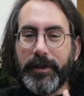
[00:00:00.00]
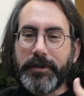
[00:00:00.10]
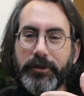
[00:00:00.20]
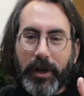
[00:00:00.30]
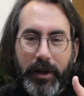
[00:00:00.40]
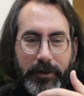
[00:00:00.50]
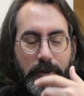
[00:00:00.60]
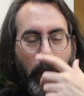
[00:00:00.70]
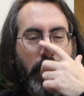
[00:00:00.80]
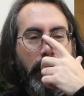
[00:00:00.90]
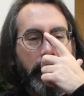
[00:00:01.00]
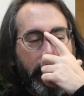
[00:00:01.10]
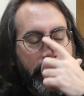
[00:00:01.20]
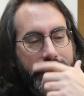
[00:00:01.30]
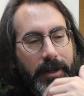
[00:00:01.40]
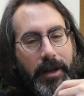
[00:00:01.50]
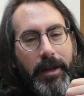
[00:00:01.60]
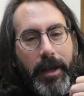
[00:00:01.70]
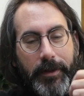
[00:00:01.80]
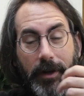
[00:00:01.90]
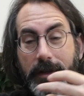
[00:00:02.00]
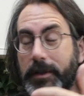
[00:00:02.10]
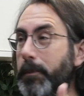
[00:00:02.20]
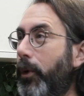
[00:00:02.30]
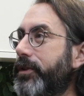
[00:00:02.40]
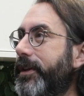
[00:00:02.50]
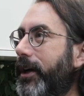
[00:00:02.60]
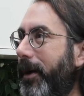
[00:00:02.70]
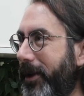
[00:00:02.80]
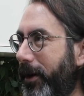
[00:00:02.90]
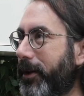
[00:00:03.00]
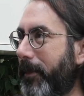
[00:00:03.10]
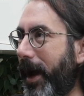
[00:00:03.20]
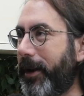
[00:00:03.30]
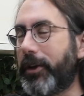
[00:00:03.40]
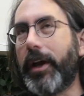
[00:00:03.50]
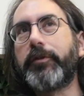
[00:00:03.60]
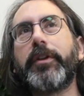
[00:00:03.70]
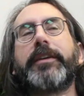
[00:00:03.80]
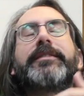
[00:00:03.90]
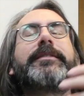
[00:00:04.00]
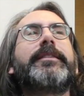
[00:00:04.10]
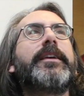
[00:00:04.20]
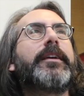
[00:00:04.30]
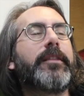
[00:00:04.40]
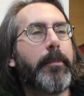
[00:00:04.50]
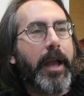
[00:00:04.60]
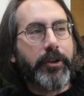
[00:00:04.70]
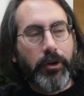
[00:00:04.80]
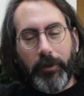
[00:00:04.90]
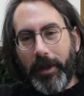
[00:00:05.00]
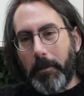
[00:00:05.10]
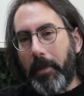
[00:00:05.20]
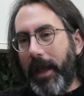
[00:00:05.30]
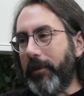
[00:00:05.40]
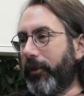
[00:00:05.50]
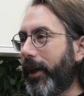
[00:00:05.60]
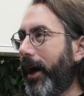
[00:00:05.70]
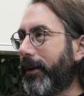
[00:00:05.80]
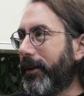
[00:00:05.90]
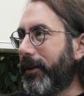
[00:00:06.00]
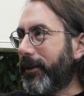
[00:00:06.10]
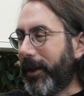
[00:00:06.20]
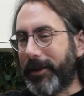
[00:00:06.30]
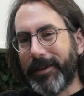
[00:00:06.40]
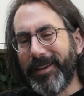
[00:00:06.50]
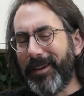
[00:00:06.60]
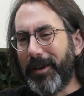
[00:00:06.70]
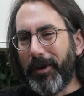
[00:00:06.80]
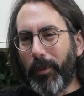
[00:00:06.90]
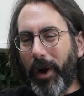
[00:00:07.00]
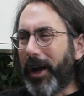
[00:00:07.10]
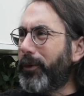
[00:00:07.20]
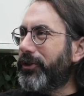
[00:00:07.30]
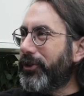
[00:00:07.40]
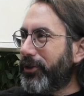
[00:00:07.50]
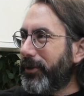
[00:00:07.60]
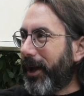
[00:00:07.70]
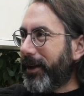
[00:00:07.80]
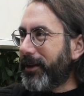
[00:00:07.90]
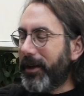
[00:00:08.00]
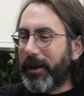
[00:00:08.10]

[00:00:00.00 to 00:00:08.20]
Yeah. It doesn't drive as well. It does mostly come in automatic. You have to seek the manual and then pay for that. Like, why would you do that?